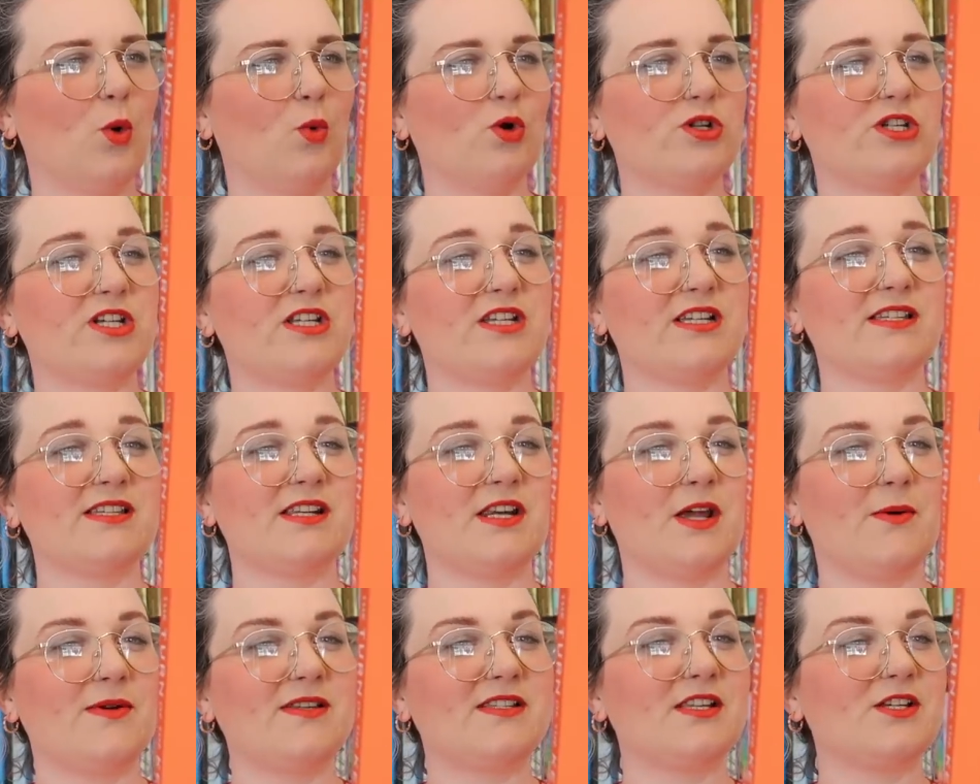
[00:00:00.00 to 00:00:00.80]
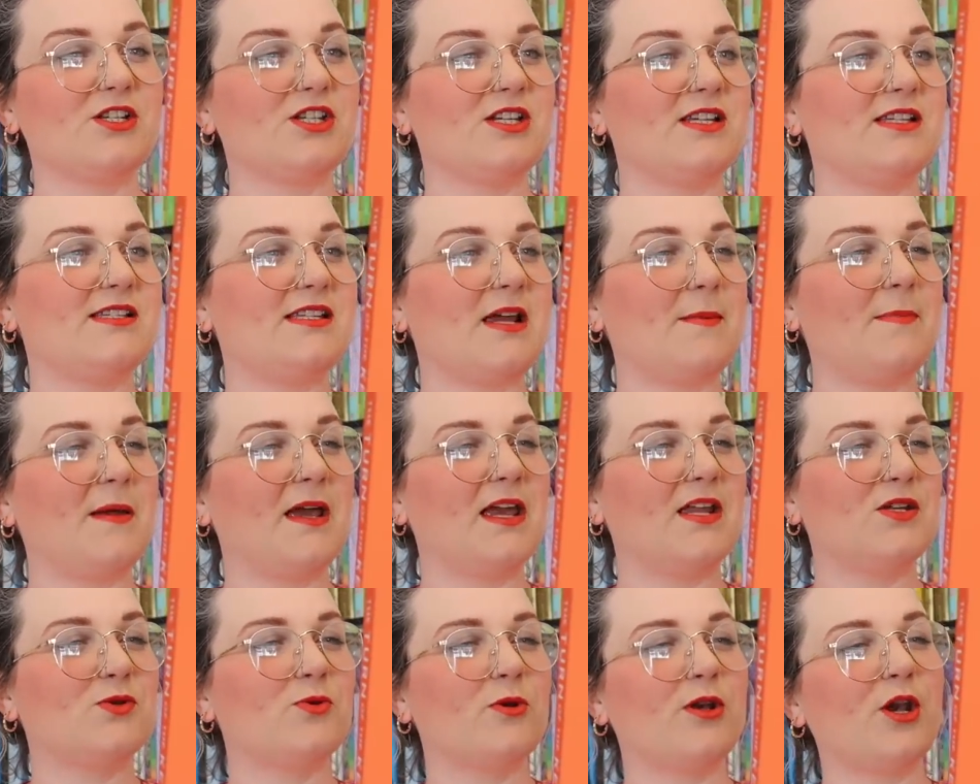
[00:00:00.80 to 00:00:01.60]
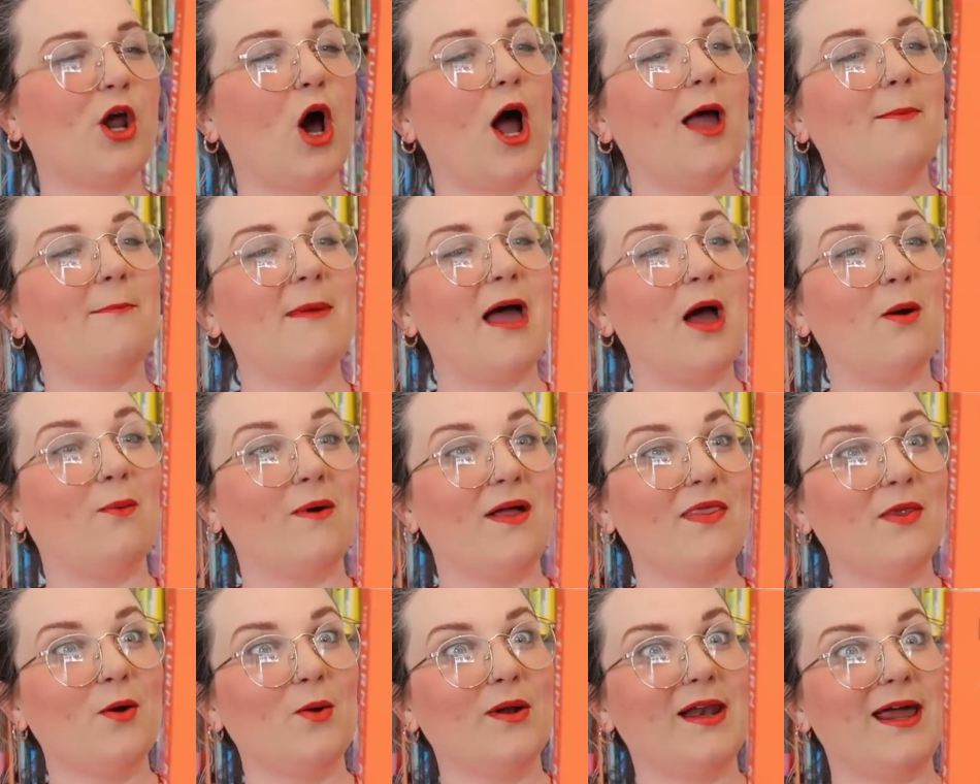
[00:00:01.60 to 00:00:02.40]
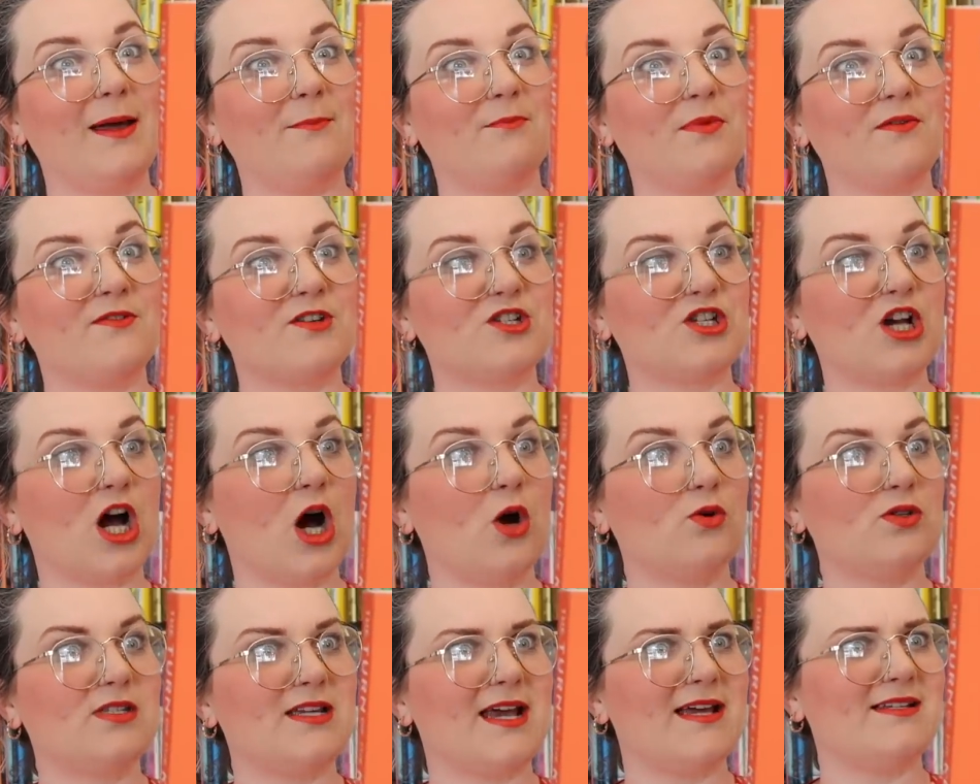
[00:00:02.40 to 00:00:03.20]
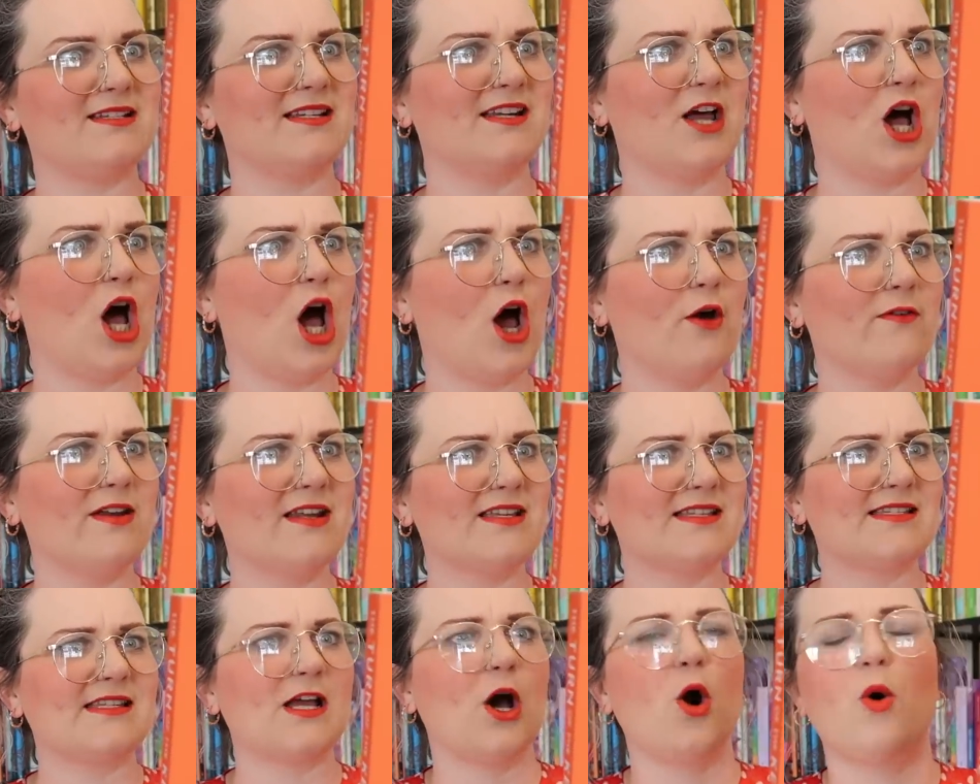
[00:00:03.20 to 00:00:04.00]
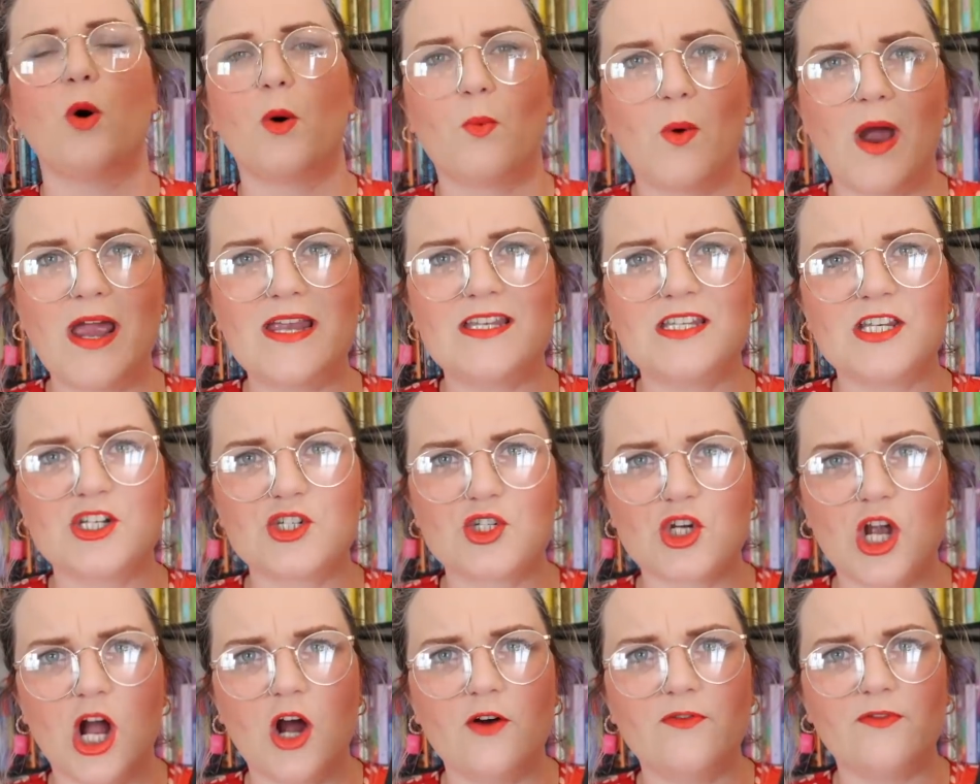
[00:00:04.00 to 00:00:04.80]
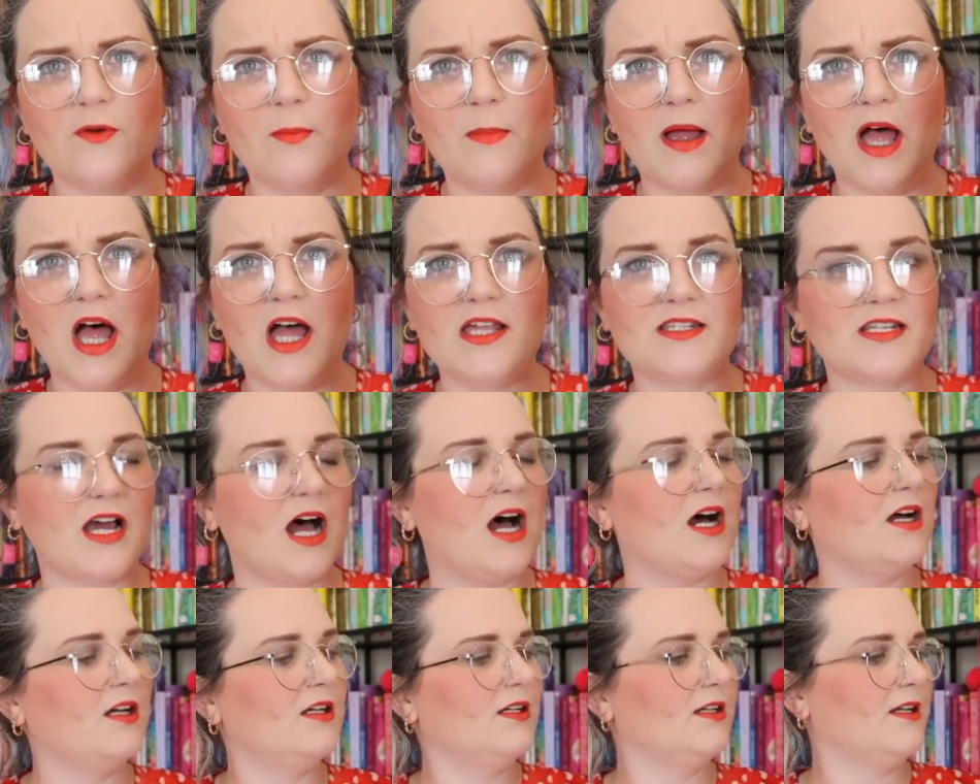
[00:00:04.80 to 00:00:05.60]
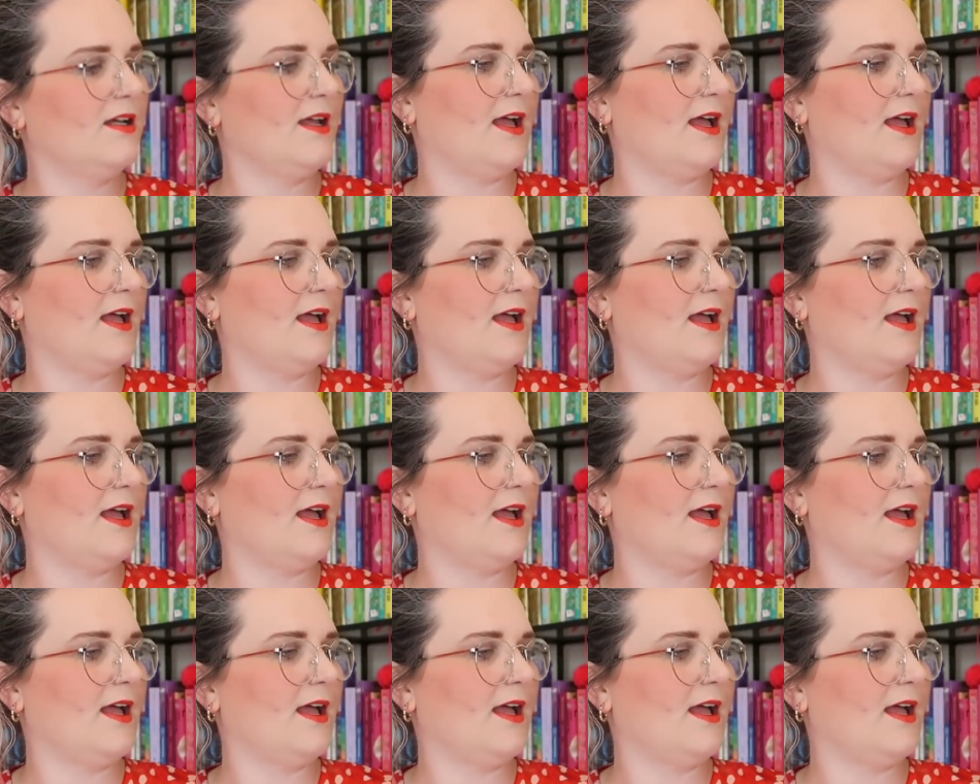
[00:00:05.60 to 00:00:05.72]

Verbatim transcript: What she doesn't know is that she's stepping into a nightmare, one that will end with a child dead and her in a cell awaiting trial for murder.